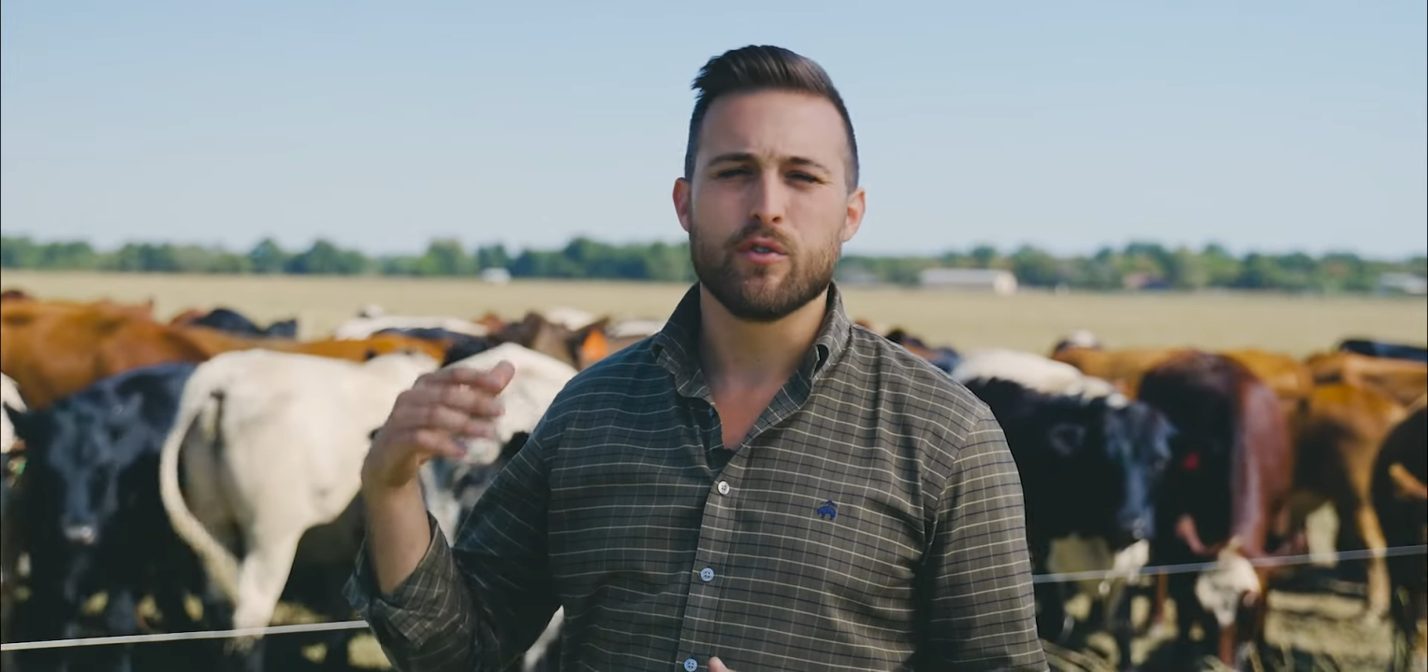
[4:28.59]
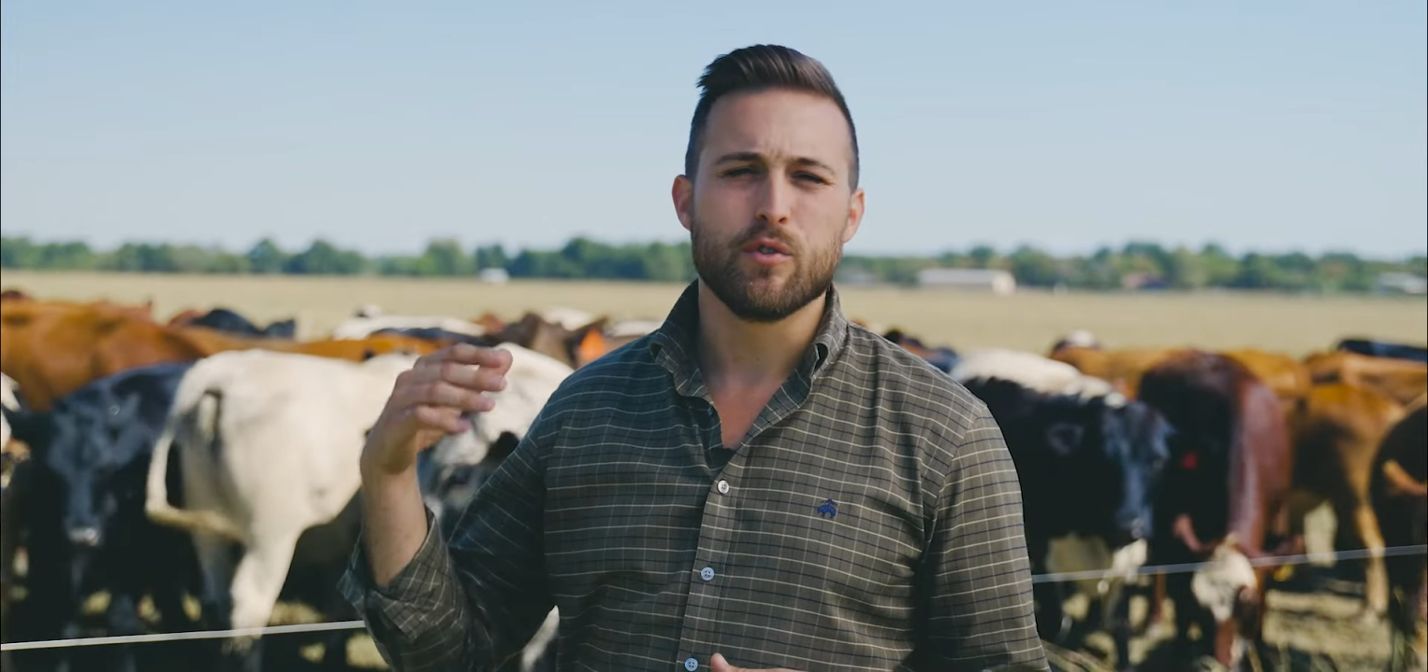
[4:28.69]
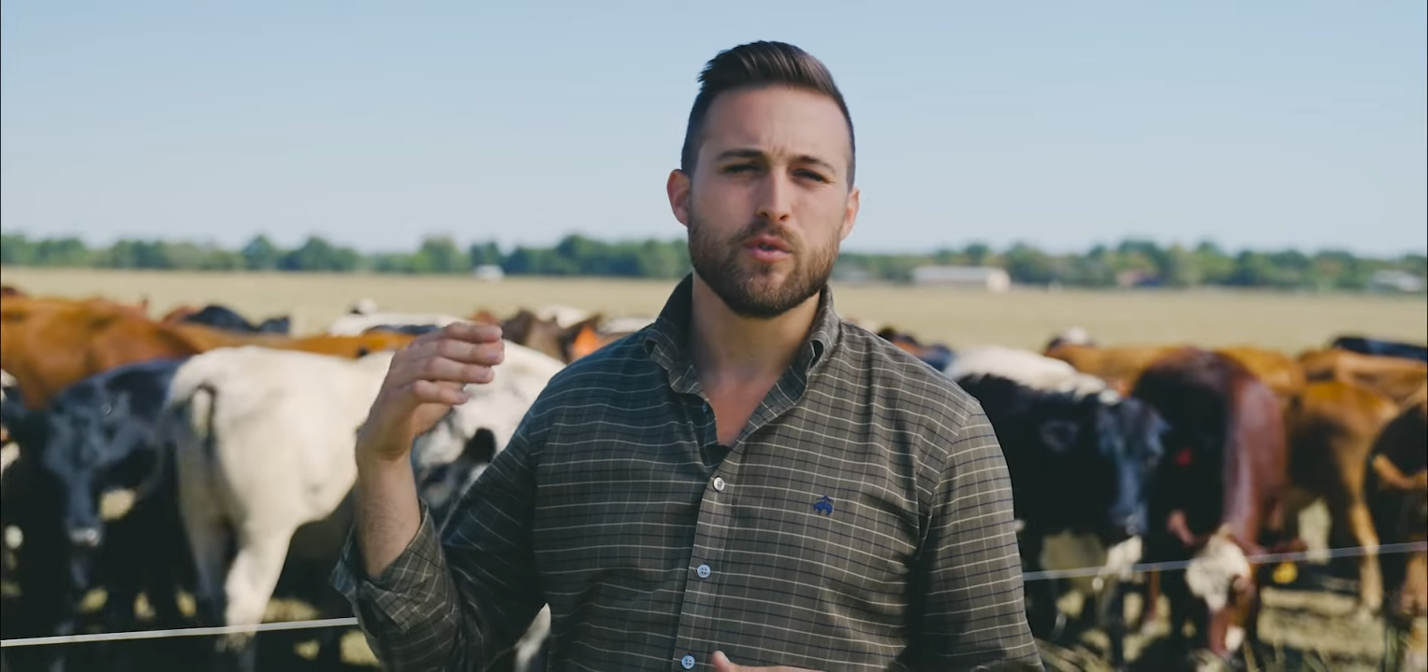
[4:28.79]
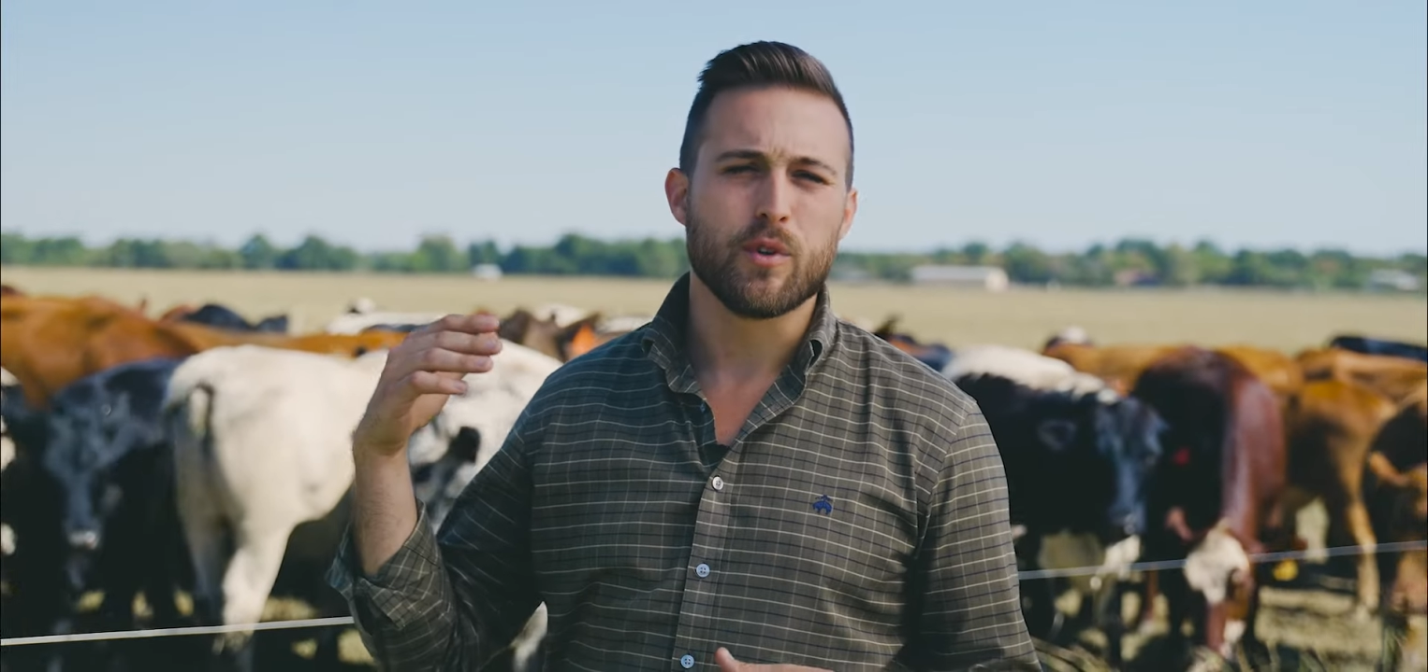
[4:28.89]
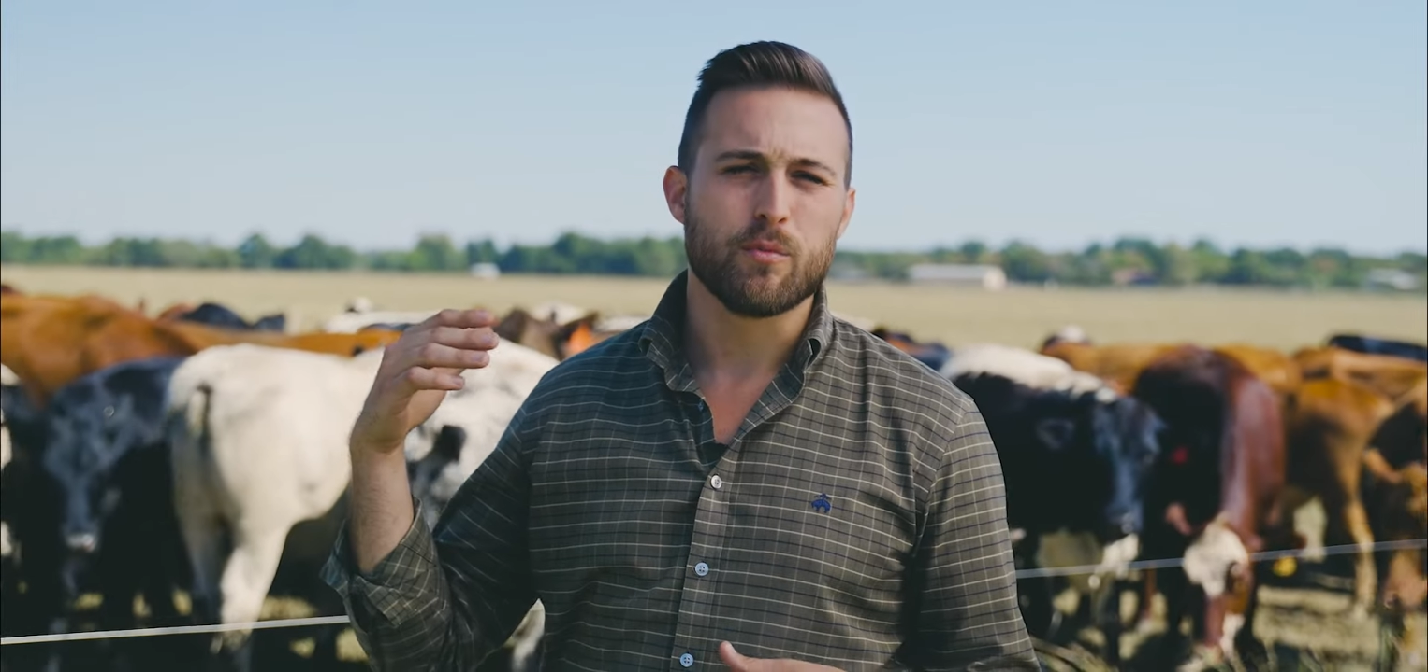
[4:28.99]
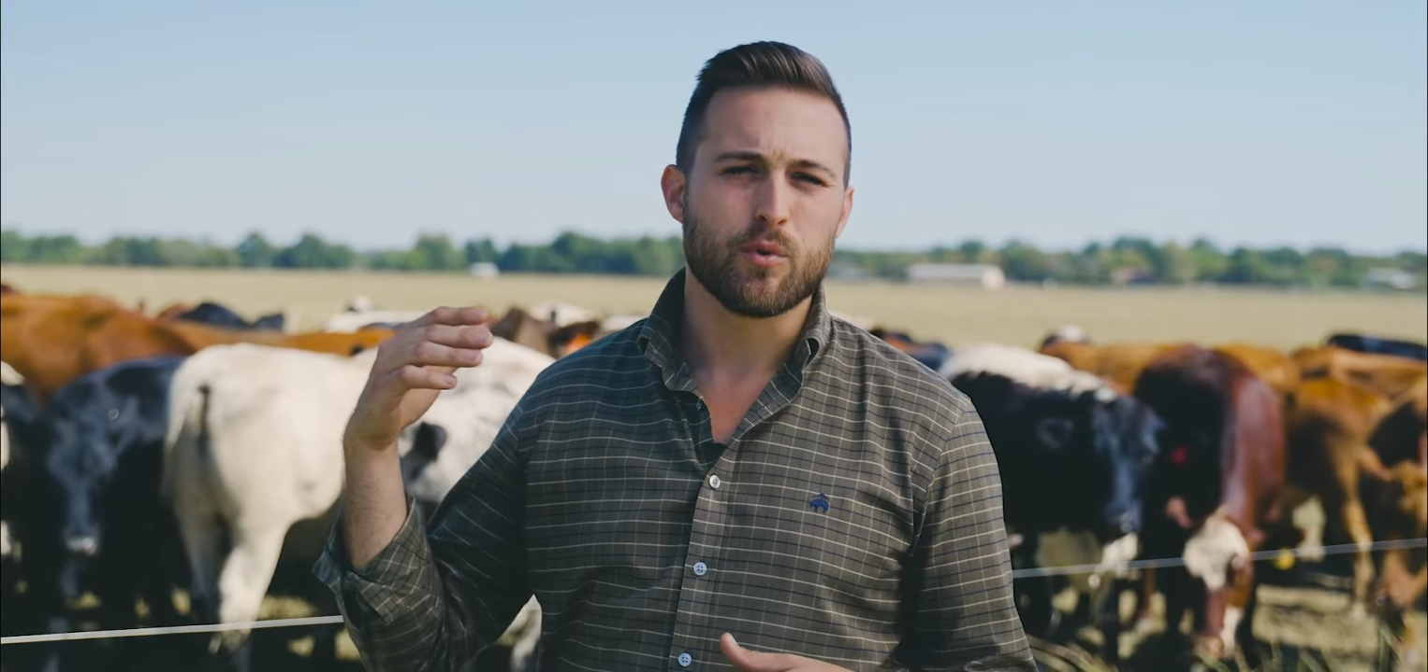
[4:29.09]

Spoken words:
to some